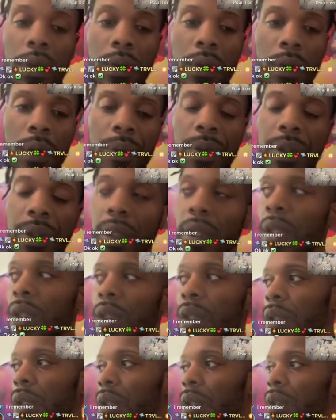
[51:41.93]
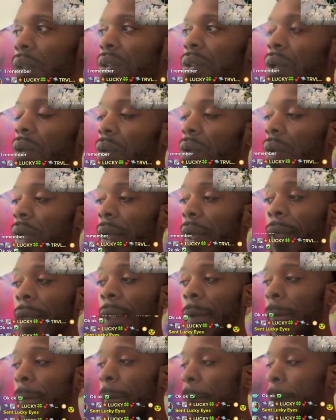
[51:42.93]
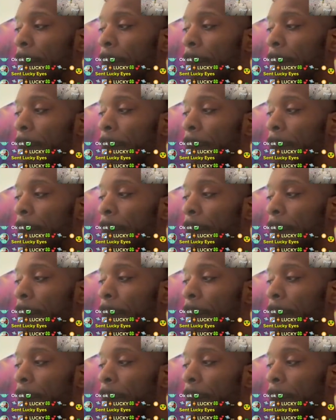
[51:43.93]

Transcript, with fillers: You know what I'm saying? And so like